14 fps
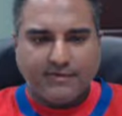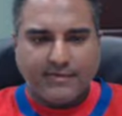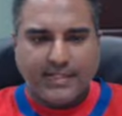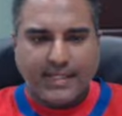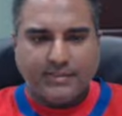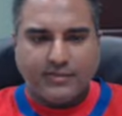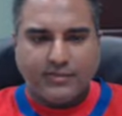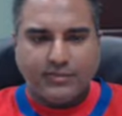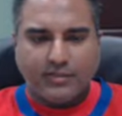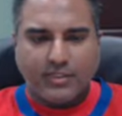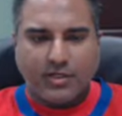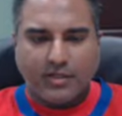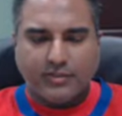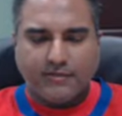death due to
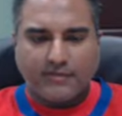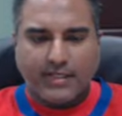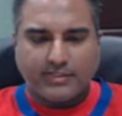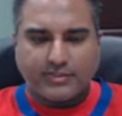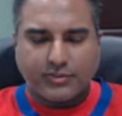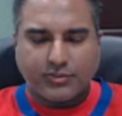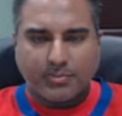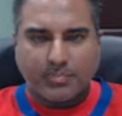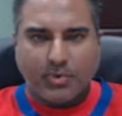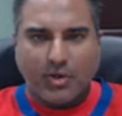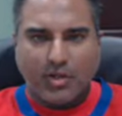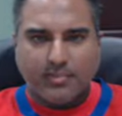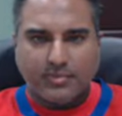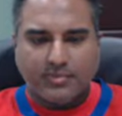cardiovascular
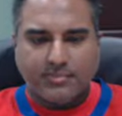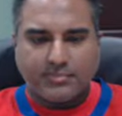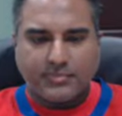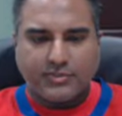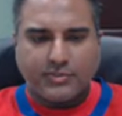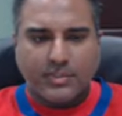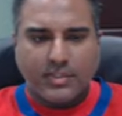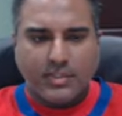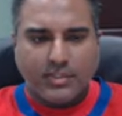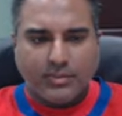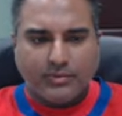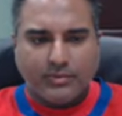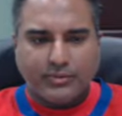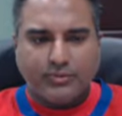problems,
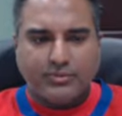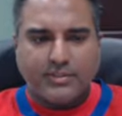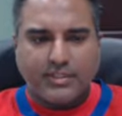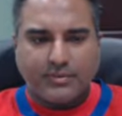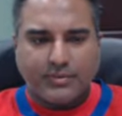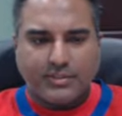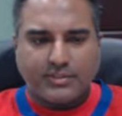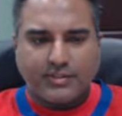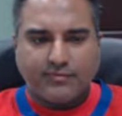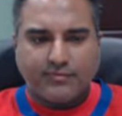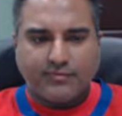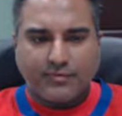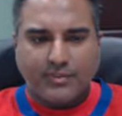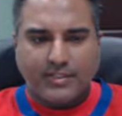reducing risk
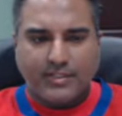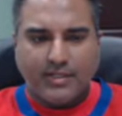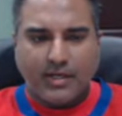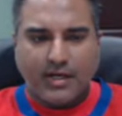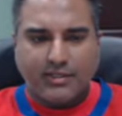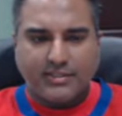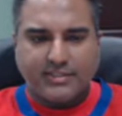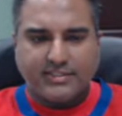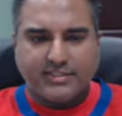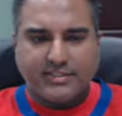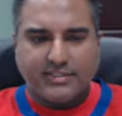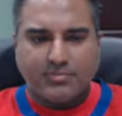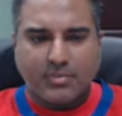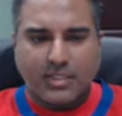for heart disease,
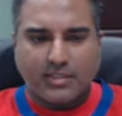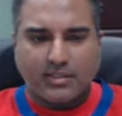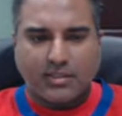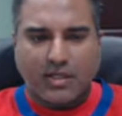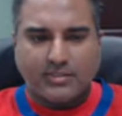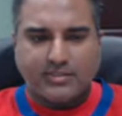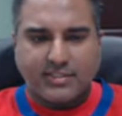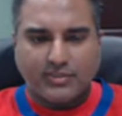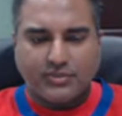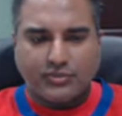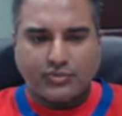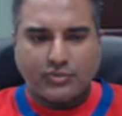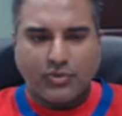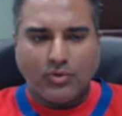blood clots, and
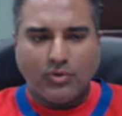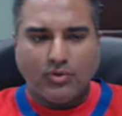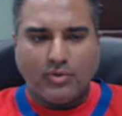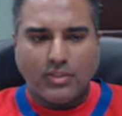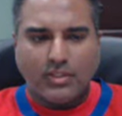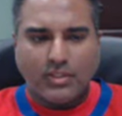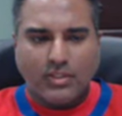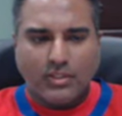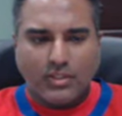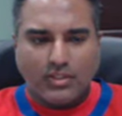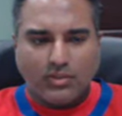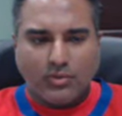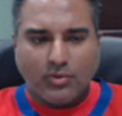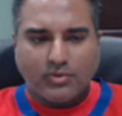stroke,
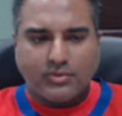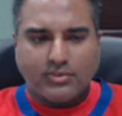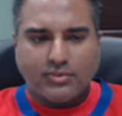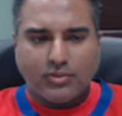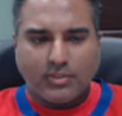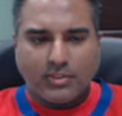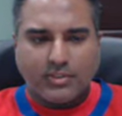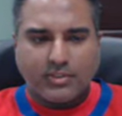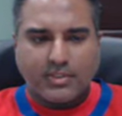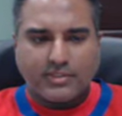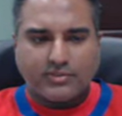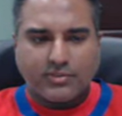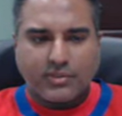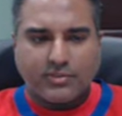lowers total
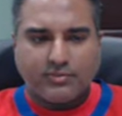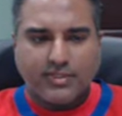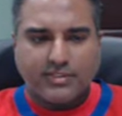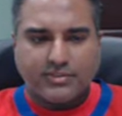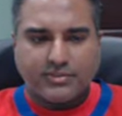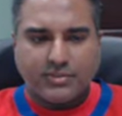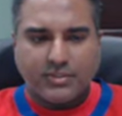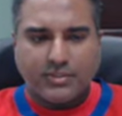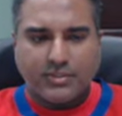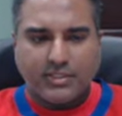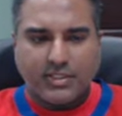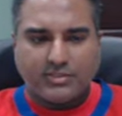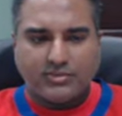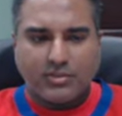cholesterol, raises good
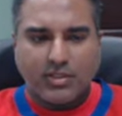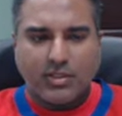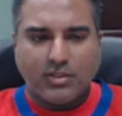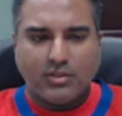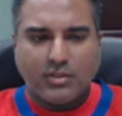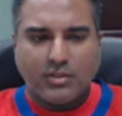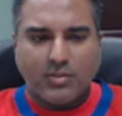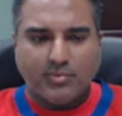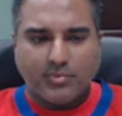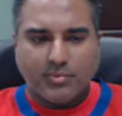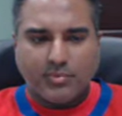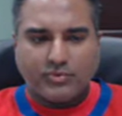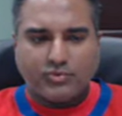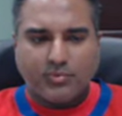cholesterol,
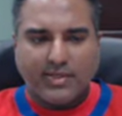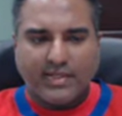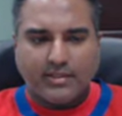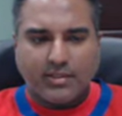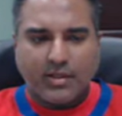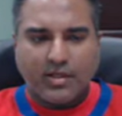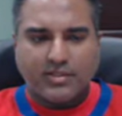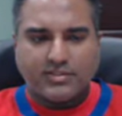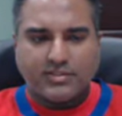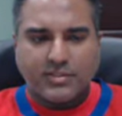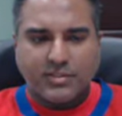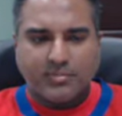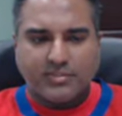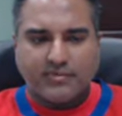promotes weight loss,
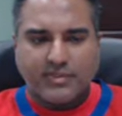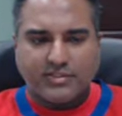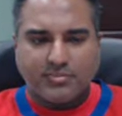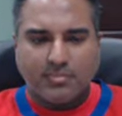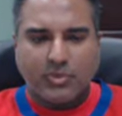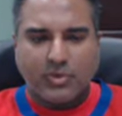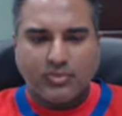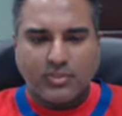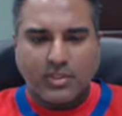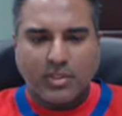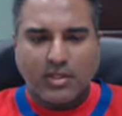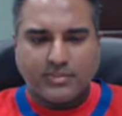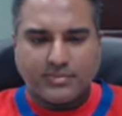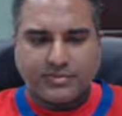prevents bone
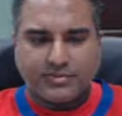loss.